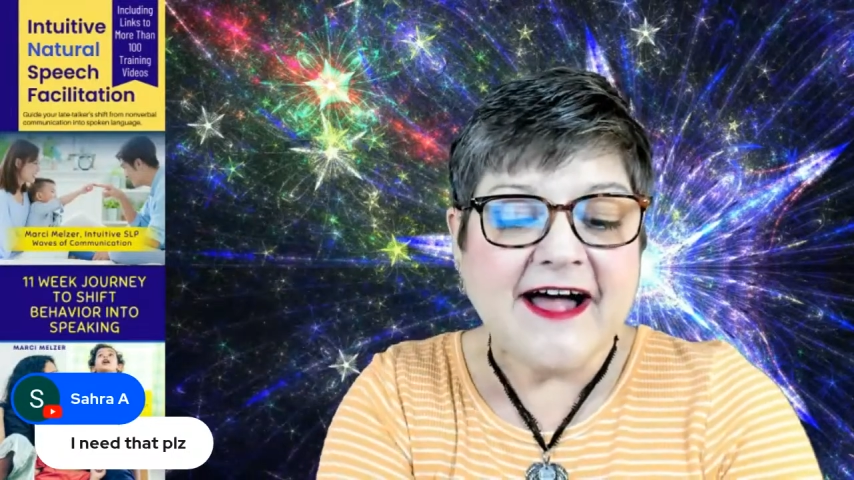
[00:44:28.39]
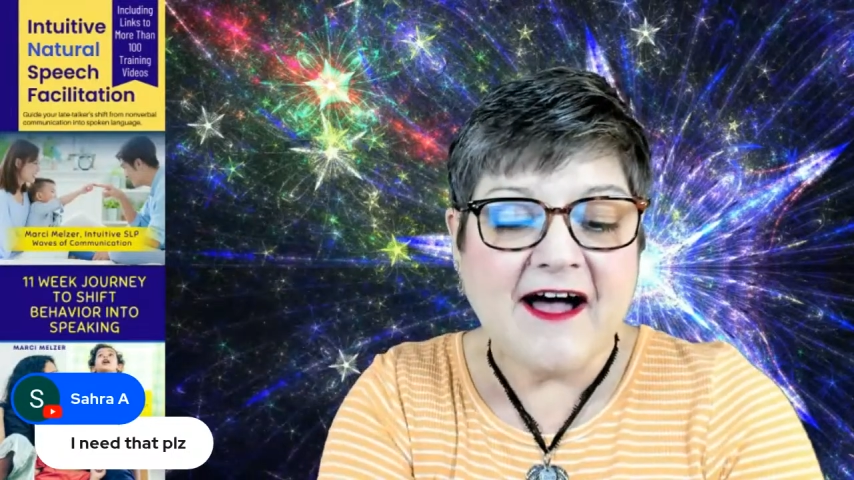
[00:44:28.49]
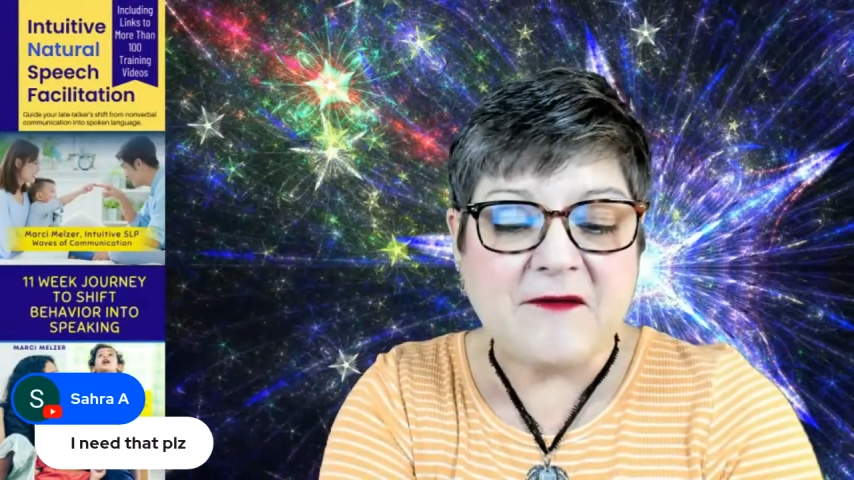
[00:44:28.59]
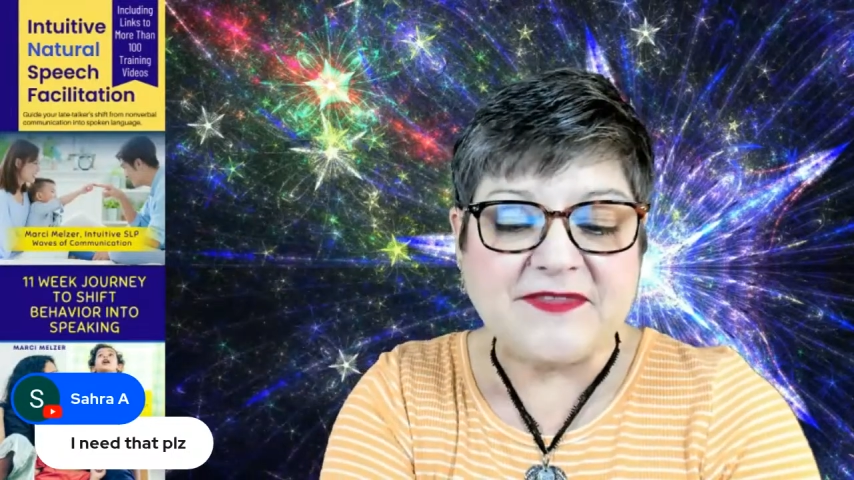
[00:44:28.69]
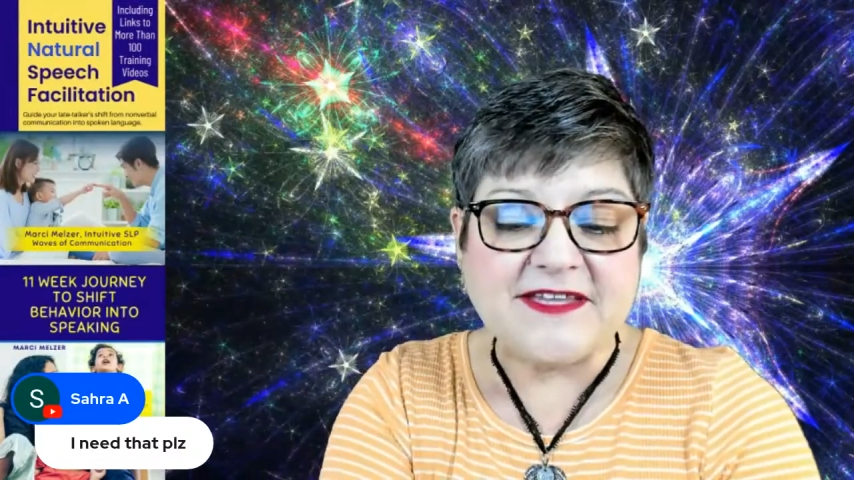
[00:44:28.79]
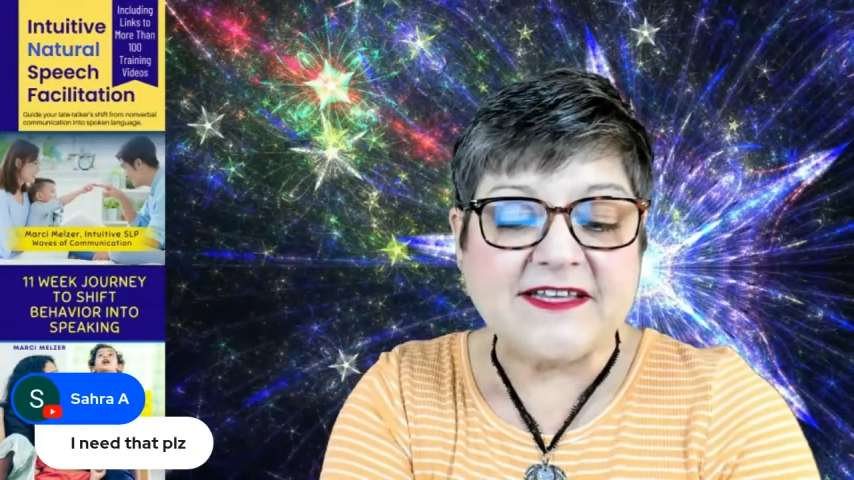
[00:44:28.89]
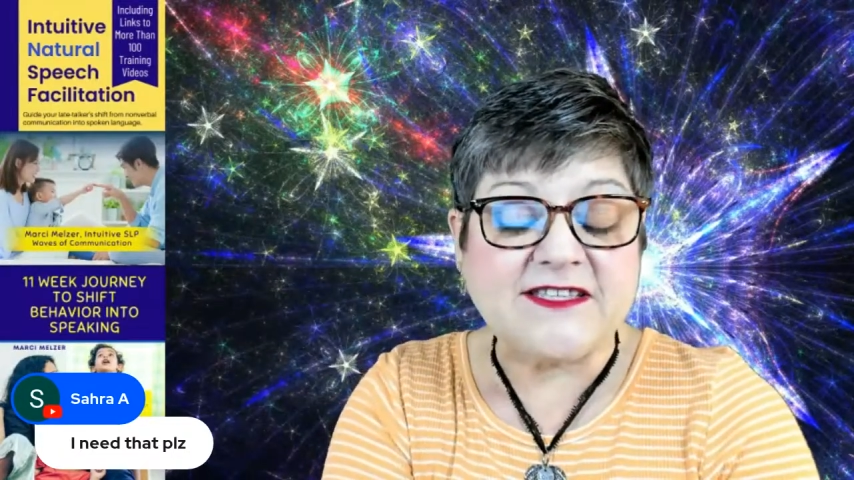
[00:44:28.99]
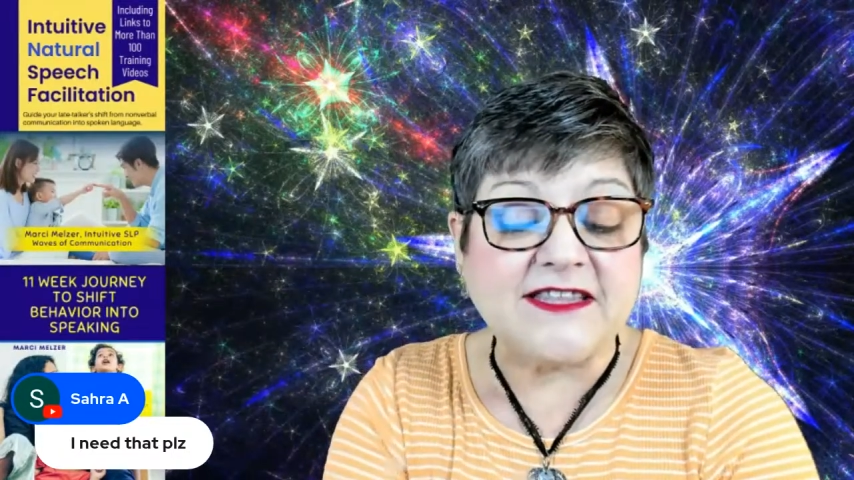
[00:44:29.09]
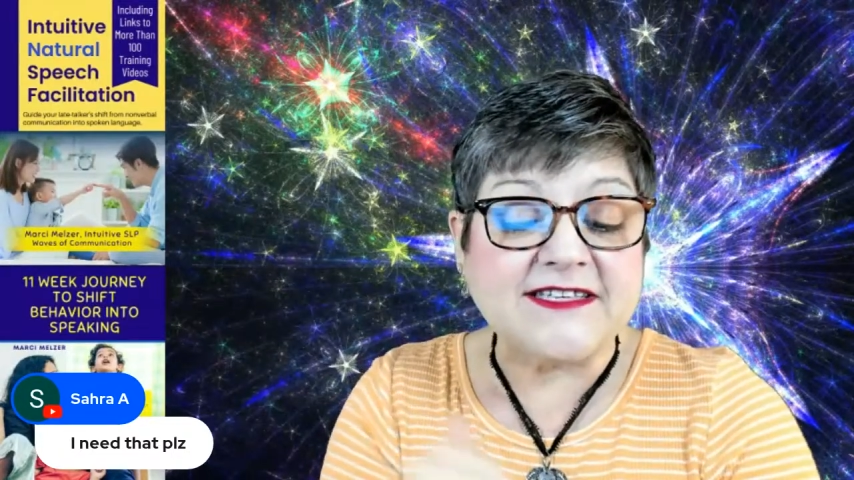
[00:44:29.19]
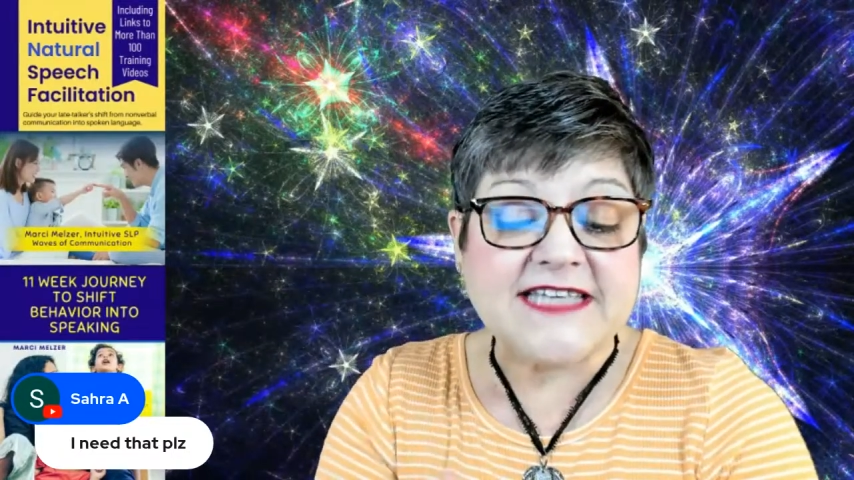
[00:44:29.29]

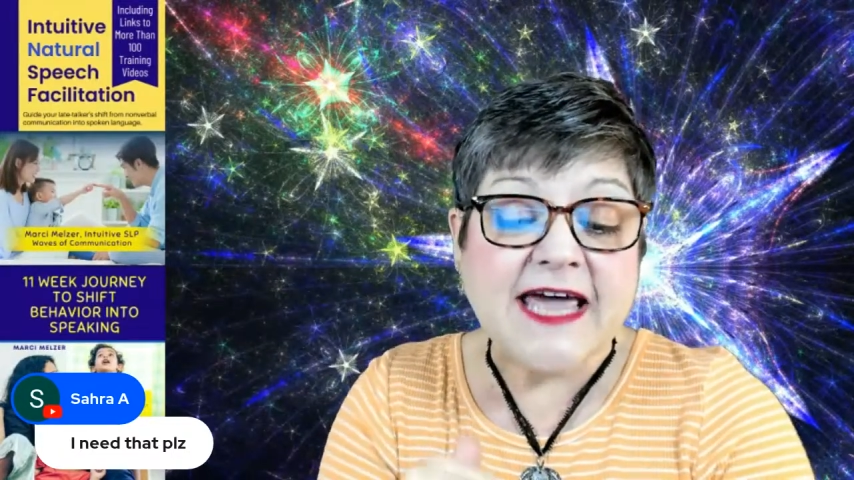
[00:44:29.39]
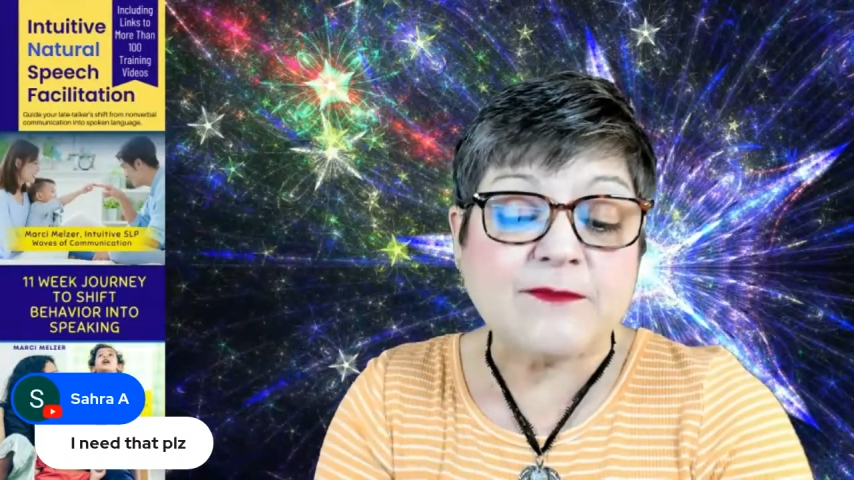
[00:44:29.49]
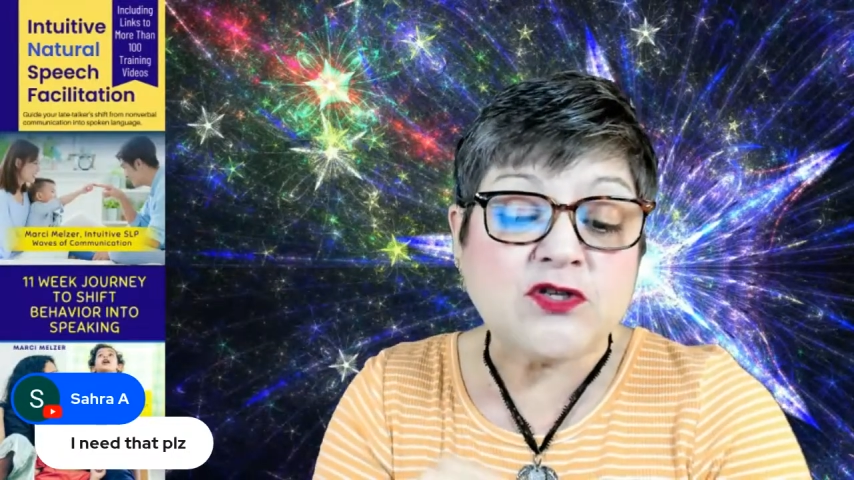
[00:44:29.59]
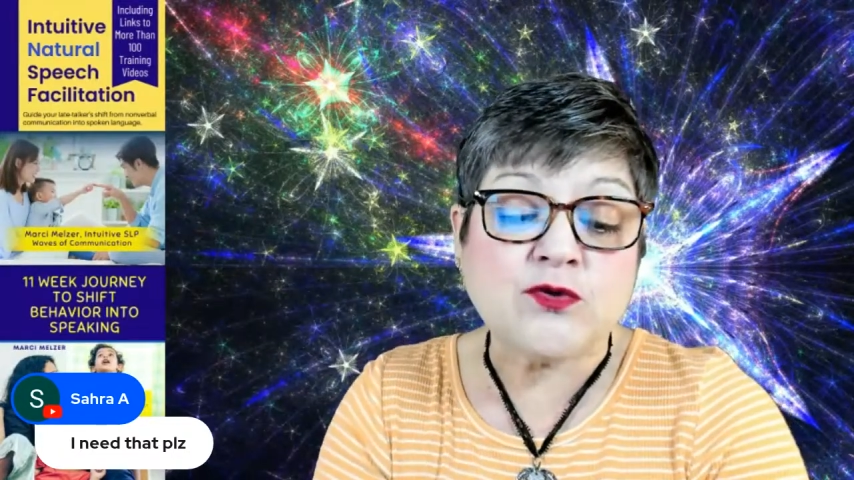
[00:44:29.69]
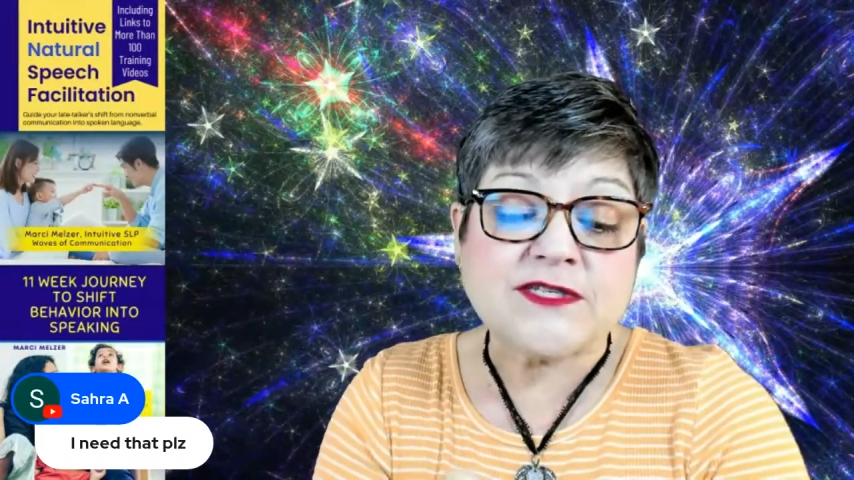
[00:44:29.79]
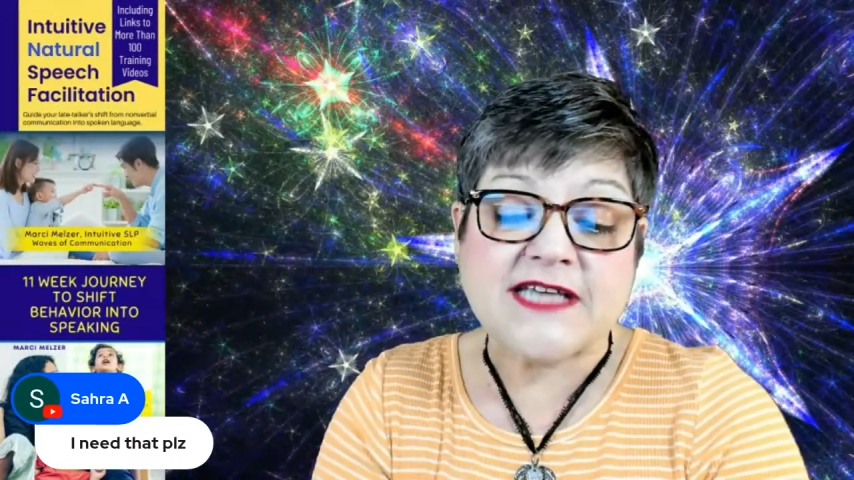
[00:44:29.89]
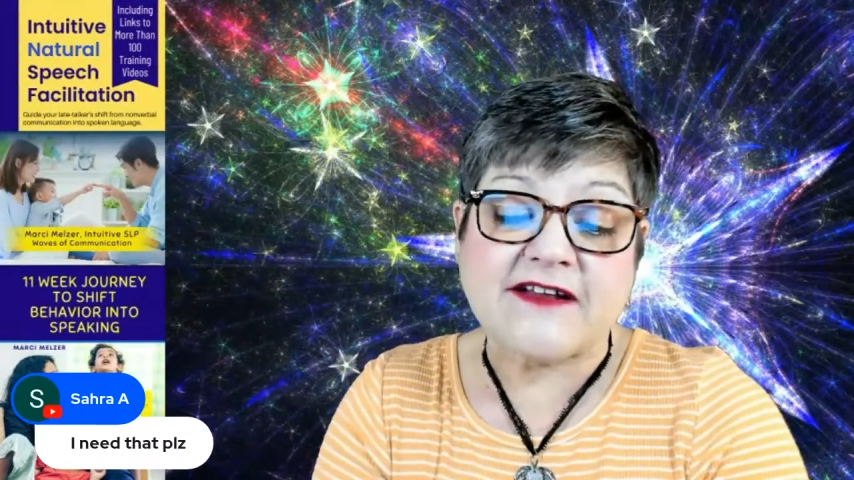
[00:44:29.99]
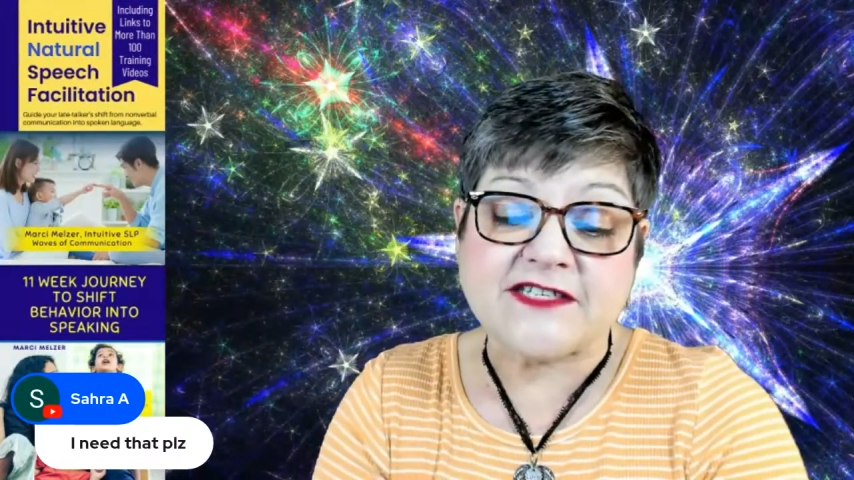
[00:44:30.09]
The same tool set of